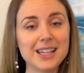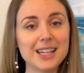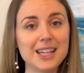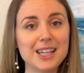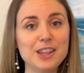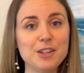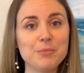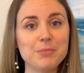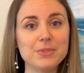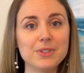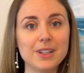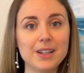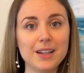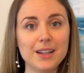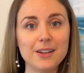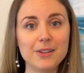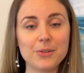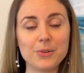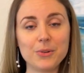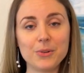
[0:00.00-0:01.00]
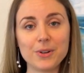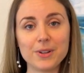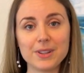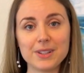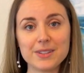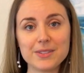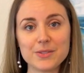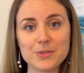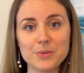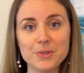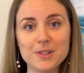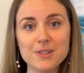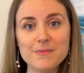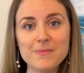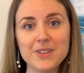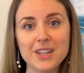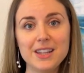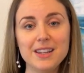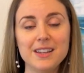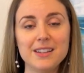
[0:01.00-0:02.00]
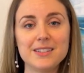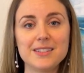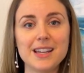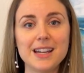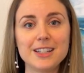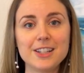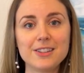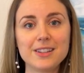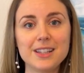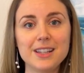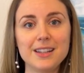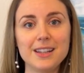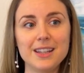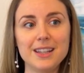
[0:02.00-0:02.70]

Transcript: in the blood or the stool. Zonulin